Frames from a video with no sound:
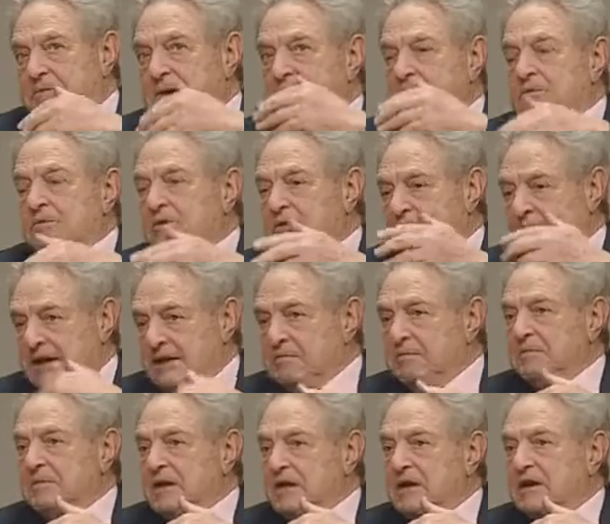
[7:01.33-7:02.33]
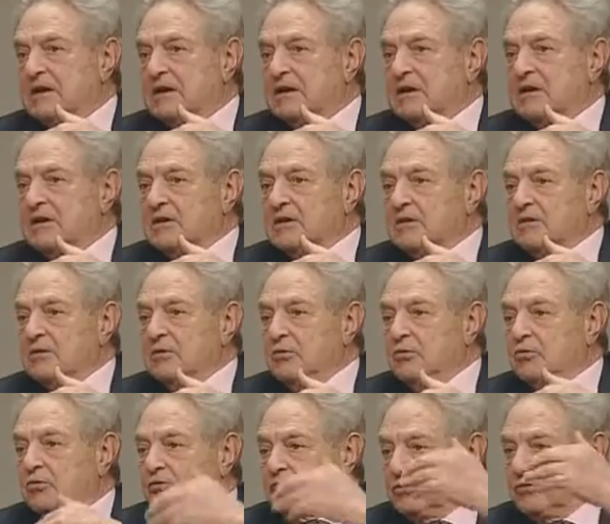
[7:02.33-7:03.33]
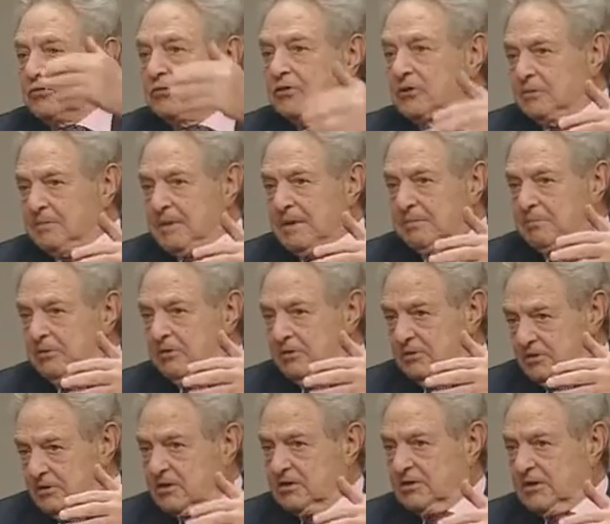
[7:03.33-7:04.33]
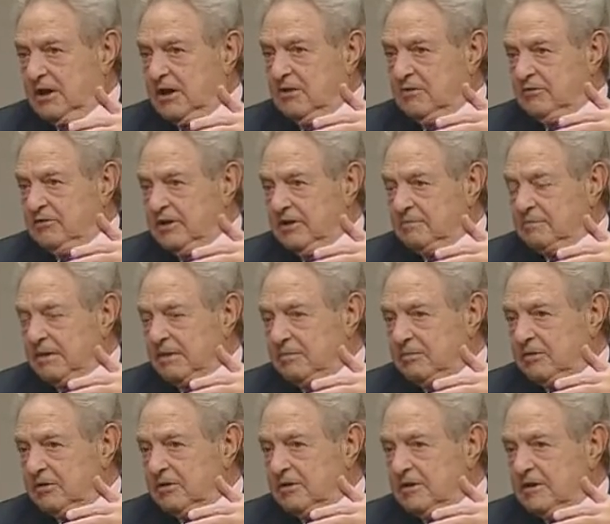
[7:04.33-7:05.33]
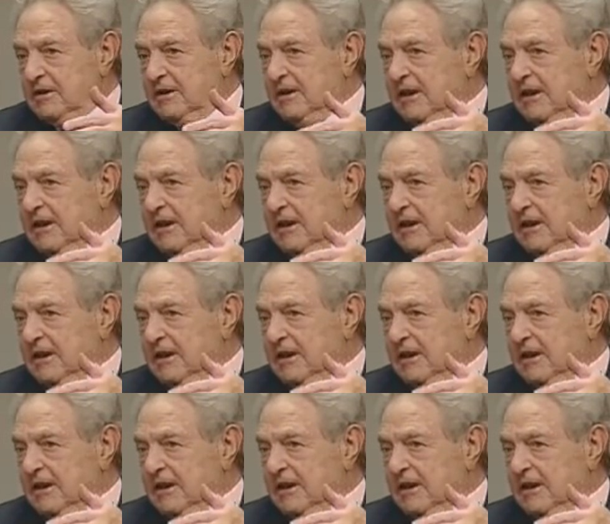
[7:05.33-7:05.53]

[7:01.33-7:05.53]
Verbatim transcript: people like me who saw the bubble, uh, the housing bubble,